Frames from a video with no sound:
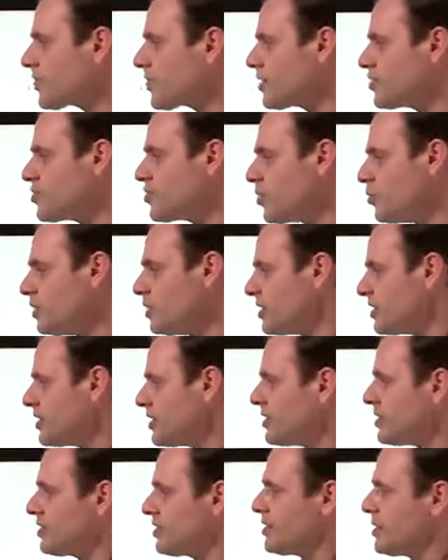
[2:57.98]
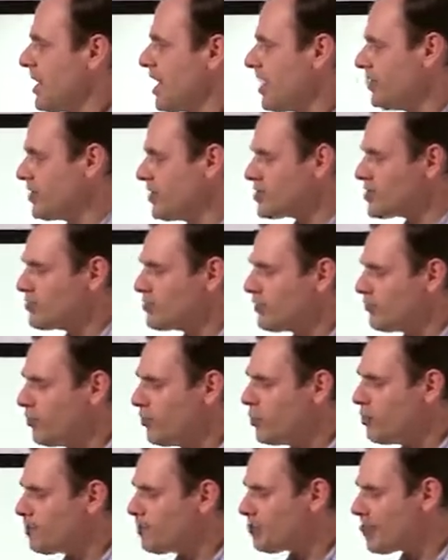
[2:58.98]
So I mentioned
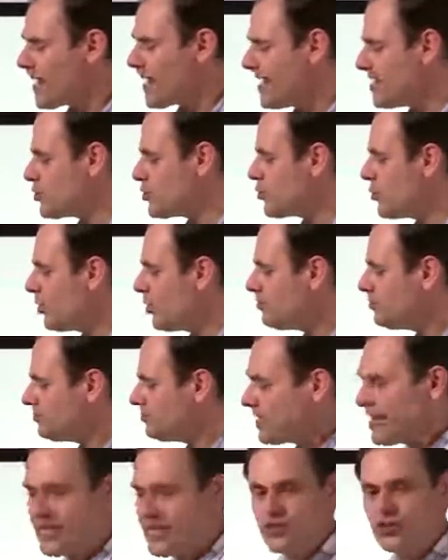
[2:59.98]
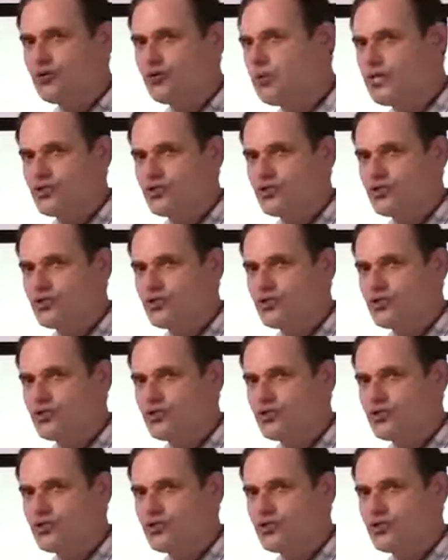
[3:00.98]
before, H1, H2,